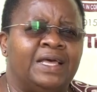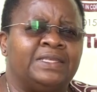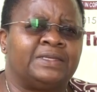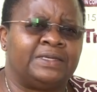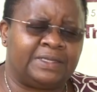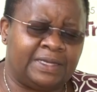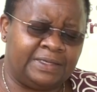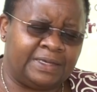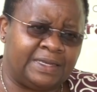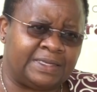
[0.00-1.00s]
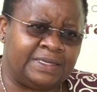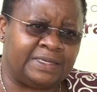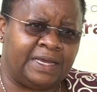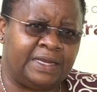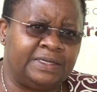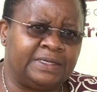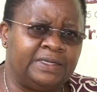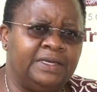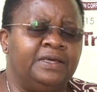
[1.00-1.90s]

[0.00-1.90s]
as research assistant,